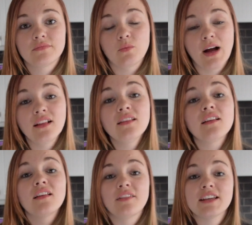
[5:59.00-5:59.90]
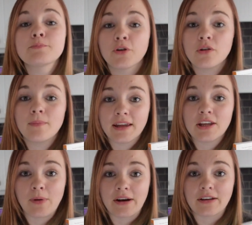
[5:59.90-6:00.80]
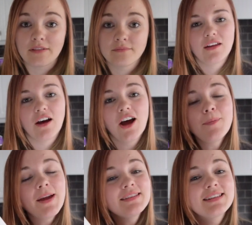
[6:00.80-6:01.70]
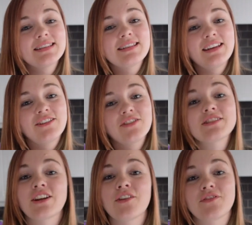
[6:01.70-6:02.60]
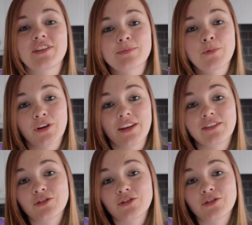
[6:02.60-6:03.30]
Well, this book will make you better. I paid $16.99 for this book in the